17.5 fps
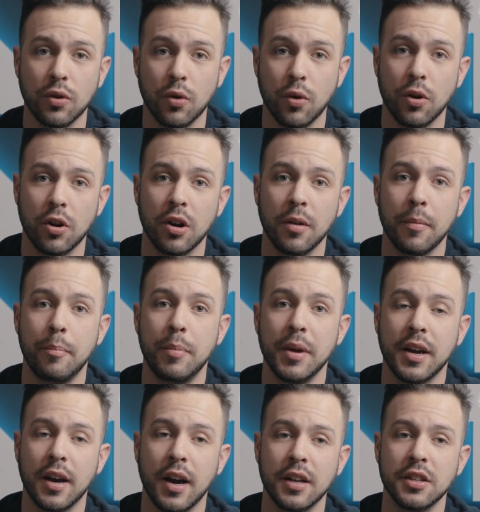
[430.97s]
your order,
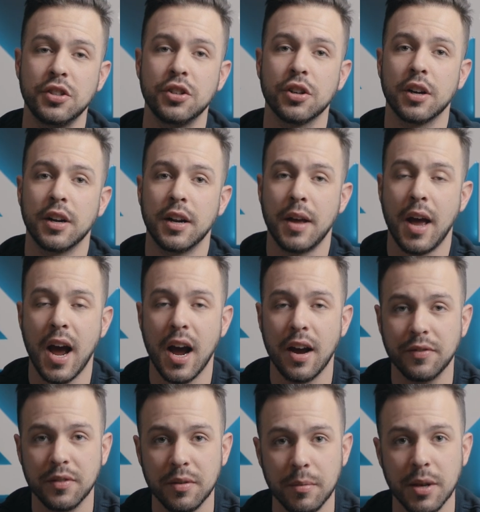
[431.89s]
because you're gonna
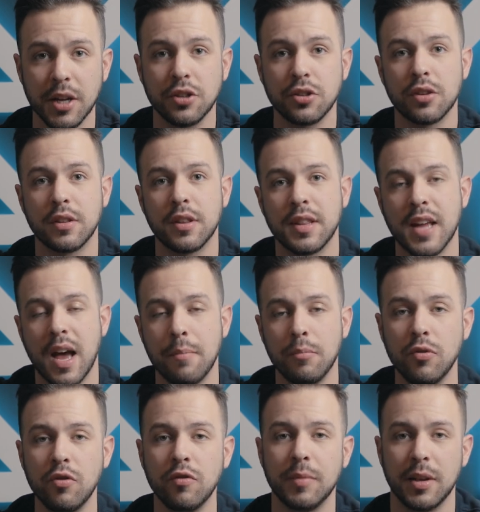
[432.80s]
have to make sure that that
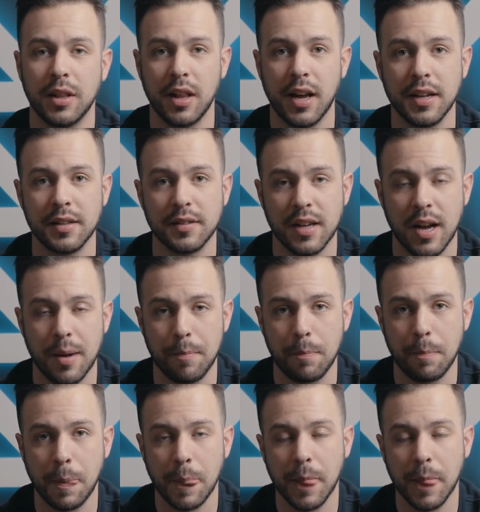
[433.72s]
movement lines up.